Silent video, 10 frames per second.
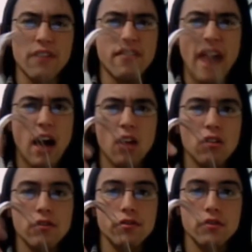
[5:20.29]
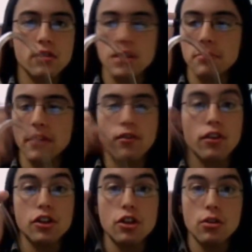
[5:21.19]
valve or something for
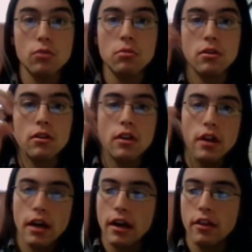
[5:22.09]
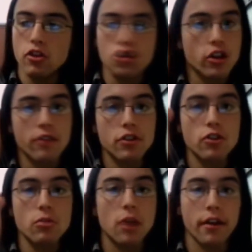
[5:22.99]
the tube, and then shove the
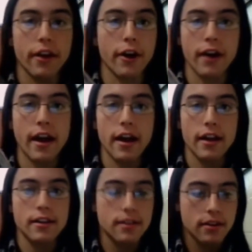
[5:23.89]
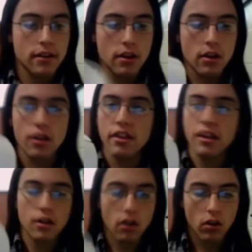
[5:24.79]
tube on there, and
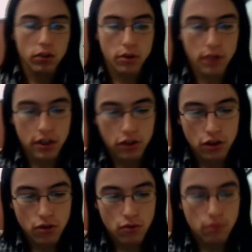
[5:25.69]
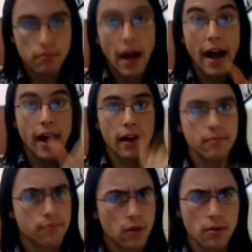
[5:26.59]
then all you need to do,
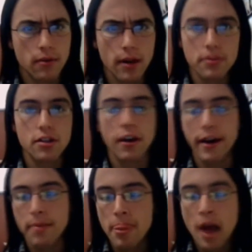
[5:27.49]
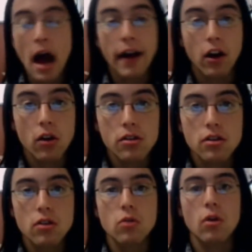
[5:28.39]
I'm sorry, I
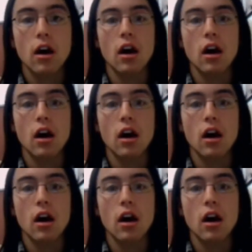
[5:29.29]
also